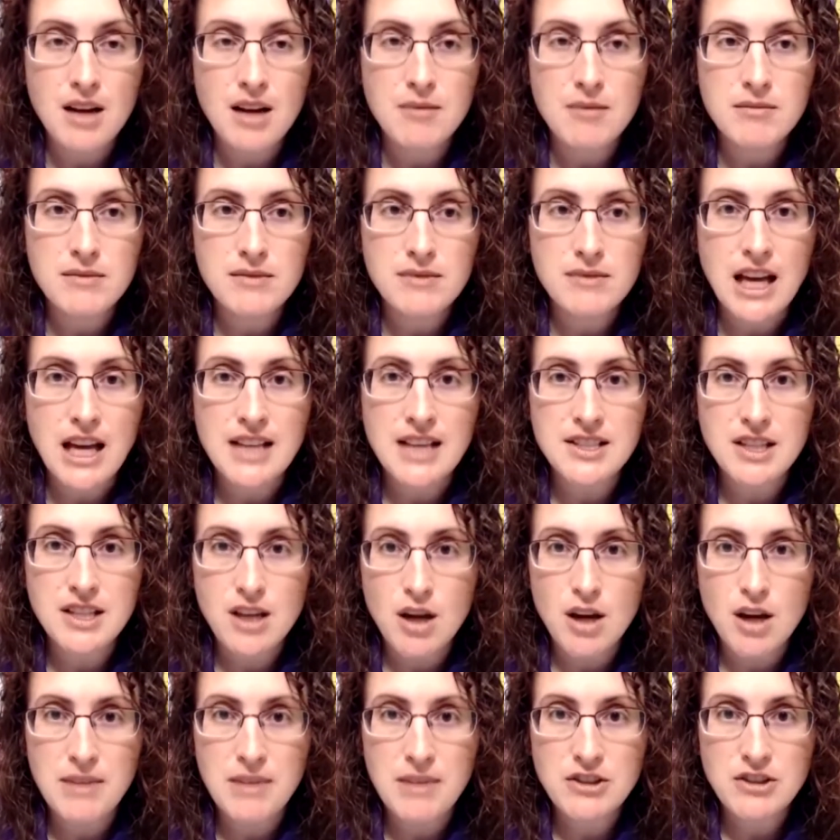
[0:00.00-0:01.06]
Lots of
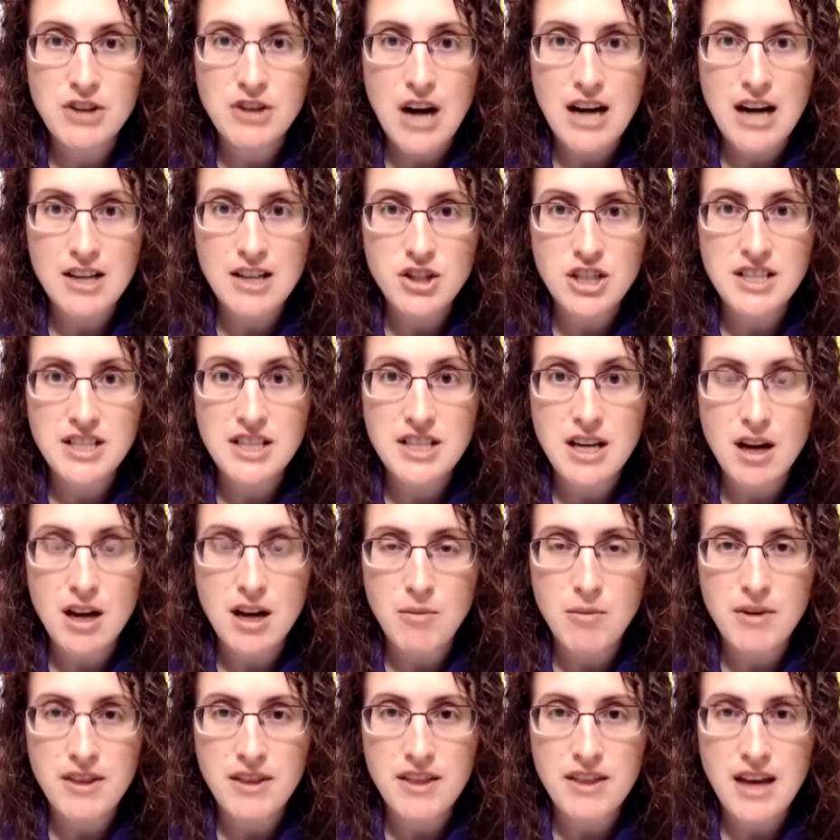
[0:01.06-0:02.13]
coping strategies to help
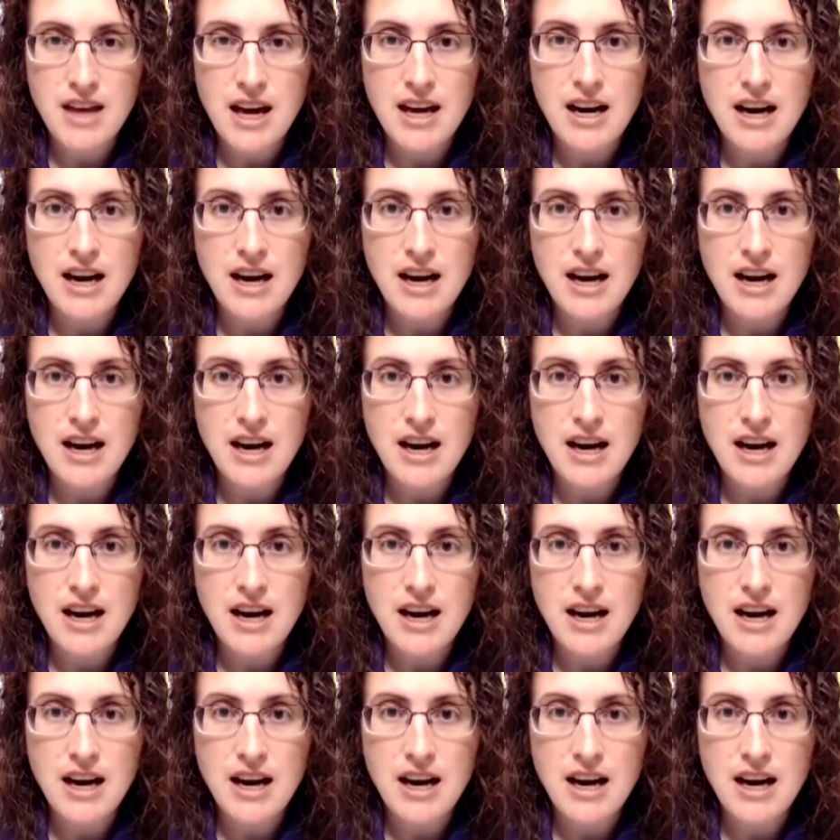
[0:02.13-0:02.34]
with that.